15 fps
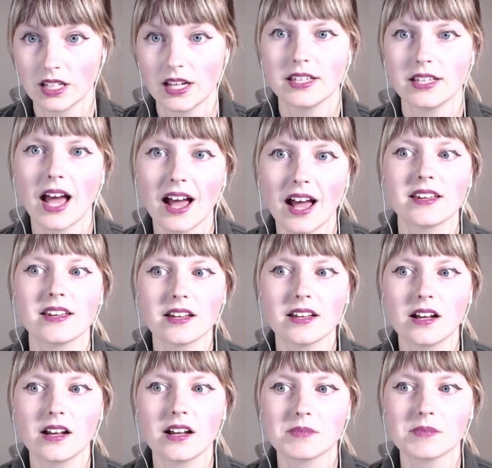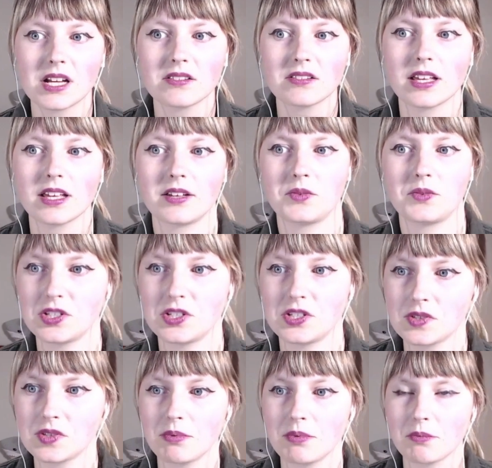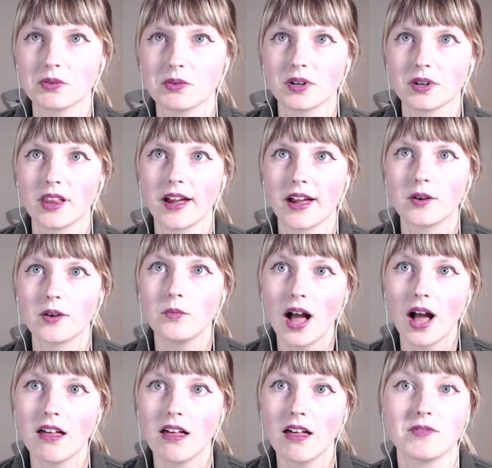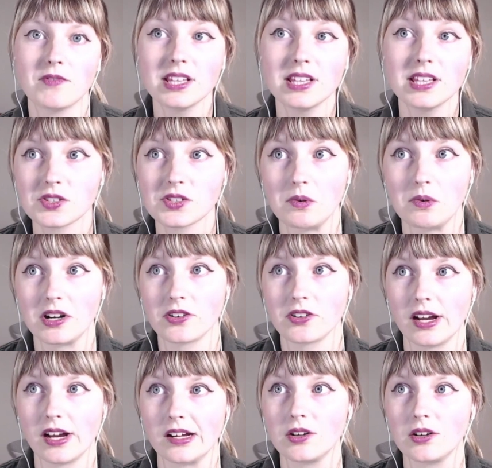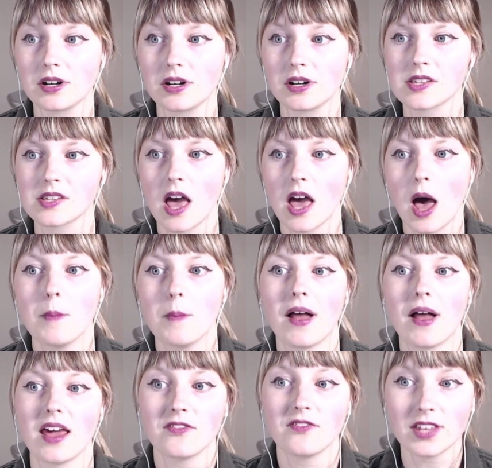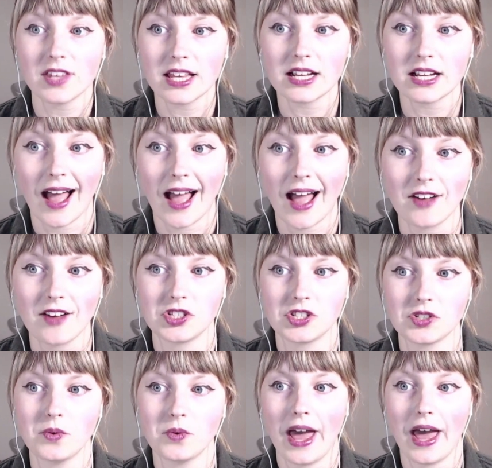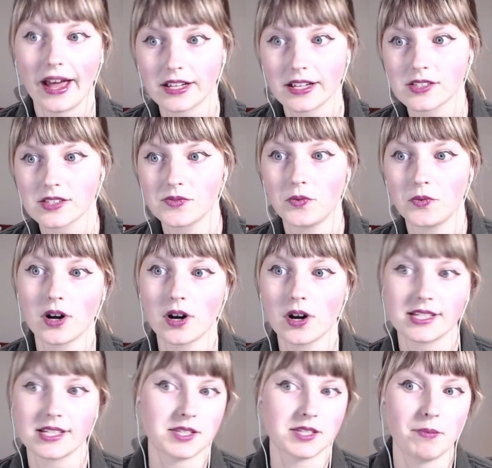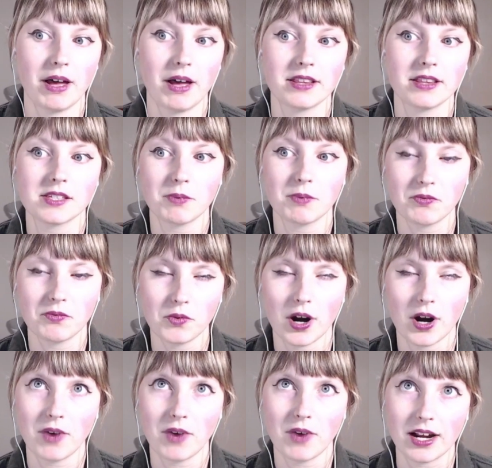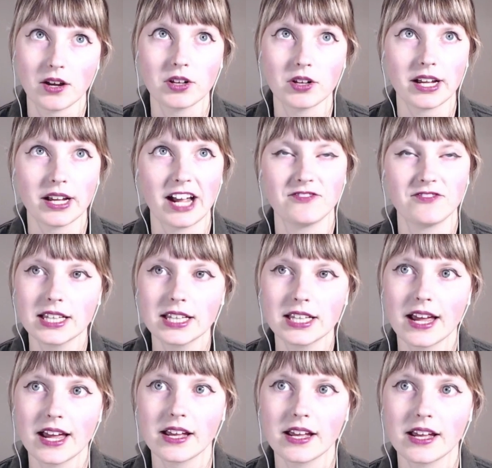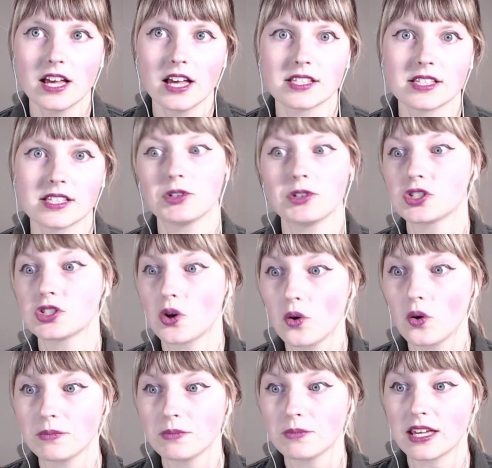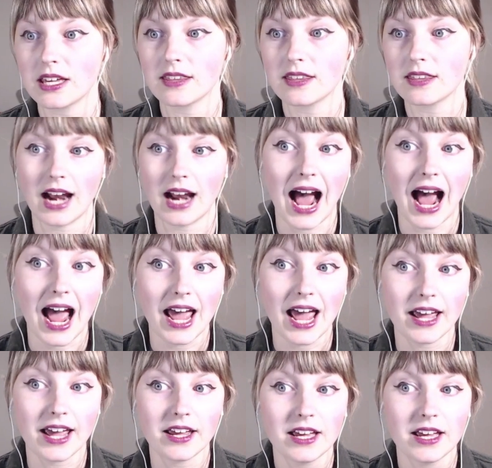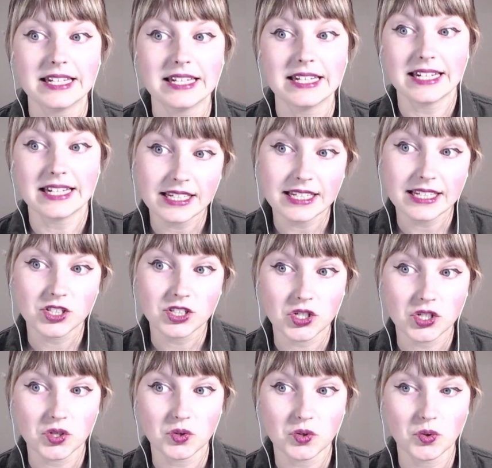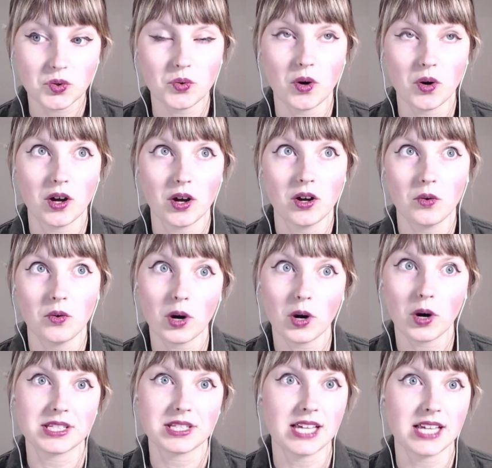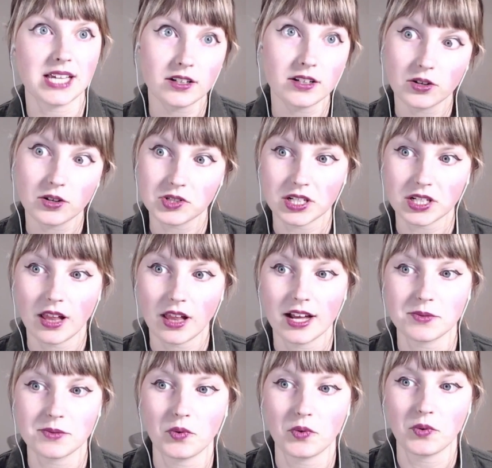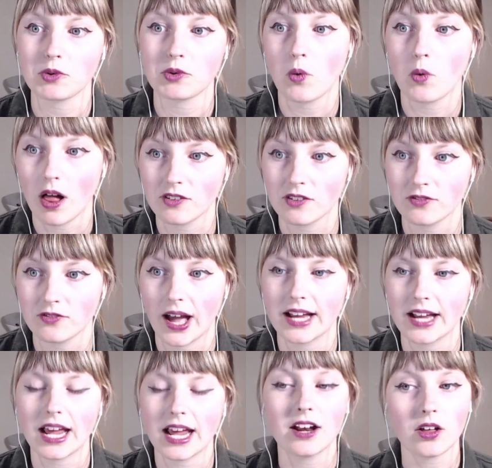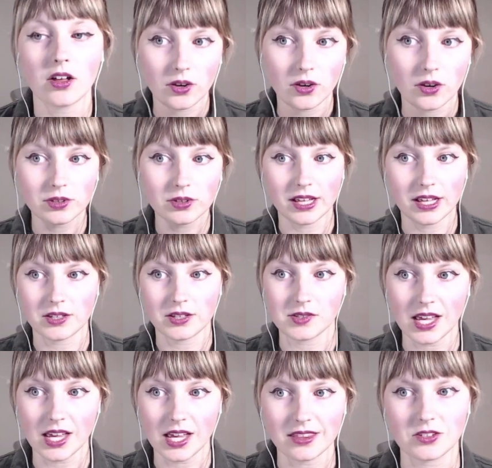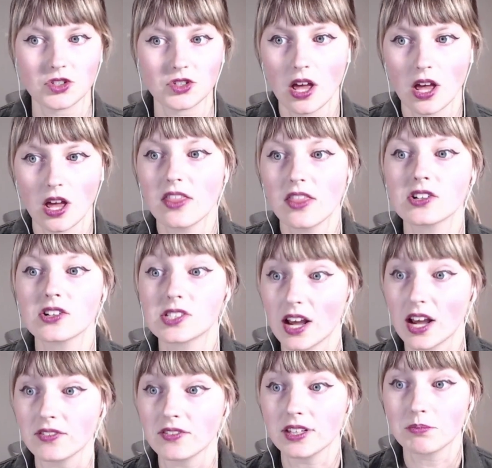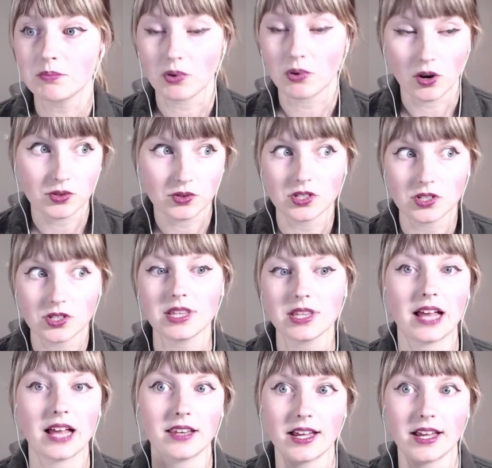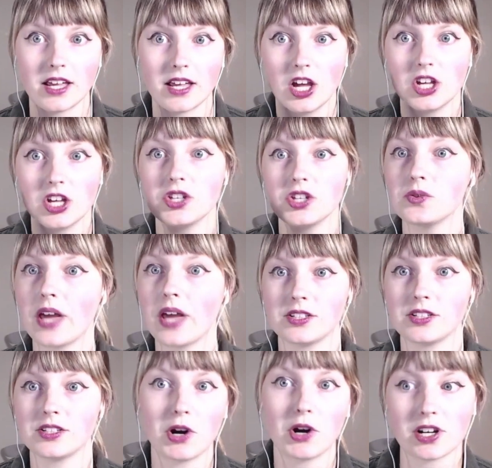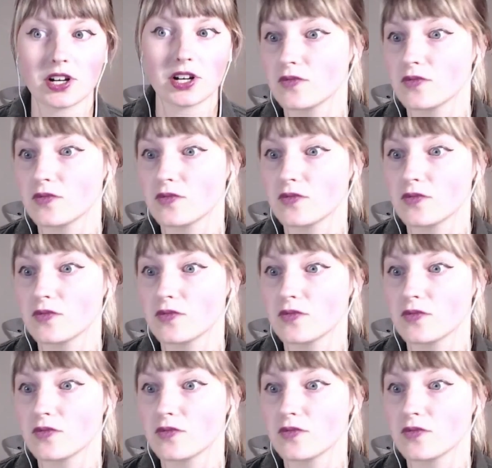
Yeah, I think it comes down to like, we do see people who are like, well, I really just want to create a course, but I feel like I have to do X for 6 months before I'm ready. Or like, I feel like someone told me that I need to work with 10 coaching clients before I'm qualified. And although, like you said, there's definitely pros to doing that. Like you get market